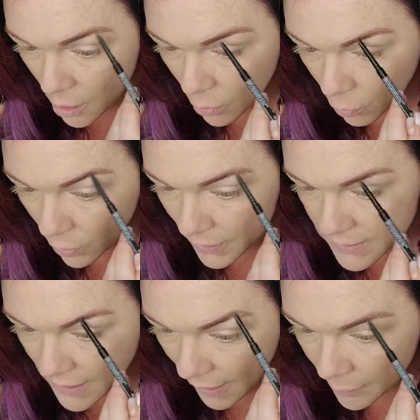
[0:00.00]
what
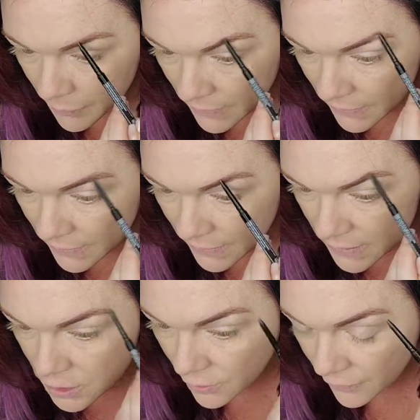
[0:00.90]
is happening
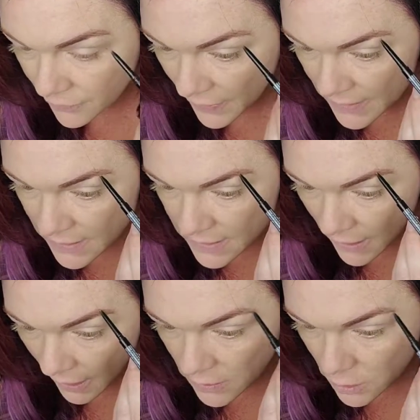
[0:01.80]
is your face is
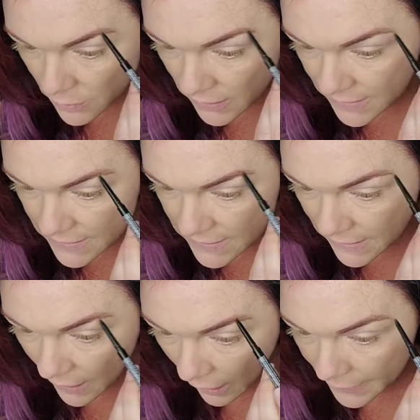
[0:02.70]
actually
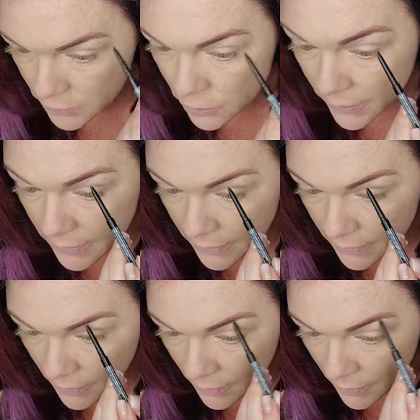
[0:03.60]
dehydrated.